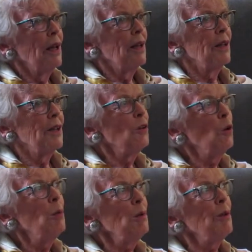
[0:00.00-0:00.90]
They
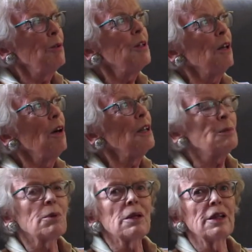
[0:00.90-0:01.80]
told me when he was in the
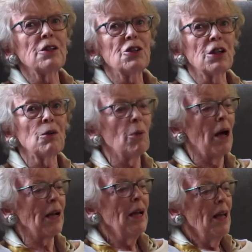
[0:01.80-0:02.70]
hospital in
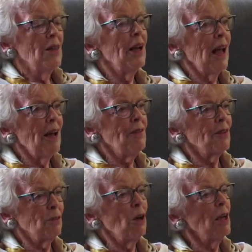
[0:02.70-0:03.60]
Chilliwack, they'd have the
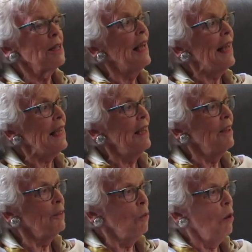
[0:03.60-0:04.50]
cross hanging
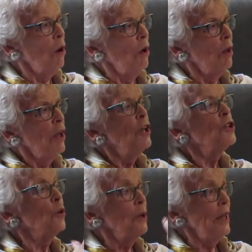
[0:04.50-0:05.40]
on the wall
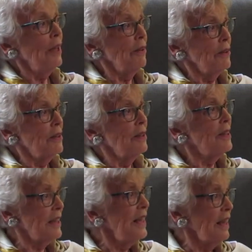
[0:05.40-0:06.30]
so he could
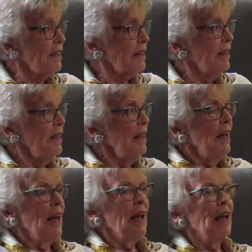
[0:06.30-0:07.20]
see it. Yeah.
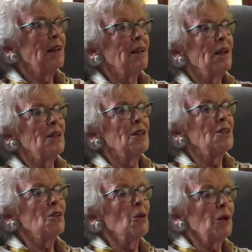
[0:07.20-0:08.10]
And
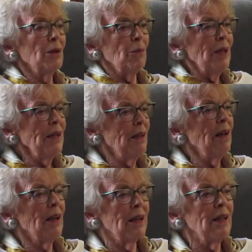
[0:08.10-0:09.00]
so when he
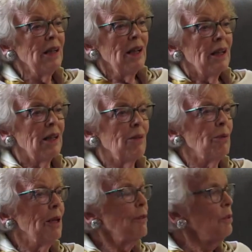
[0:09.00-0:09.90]
died,
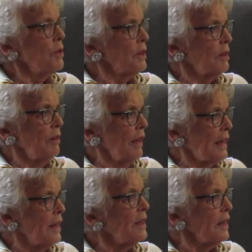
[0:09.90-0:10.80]
whatever was
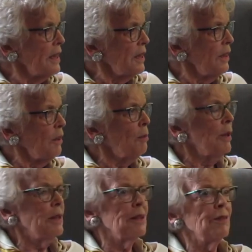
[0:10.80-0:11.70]
collected, sent to the
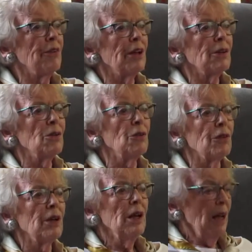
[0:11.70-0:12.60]
Oblates in Vancouver,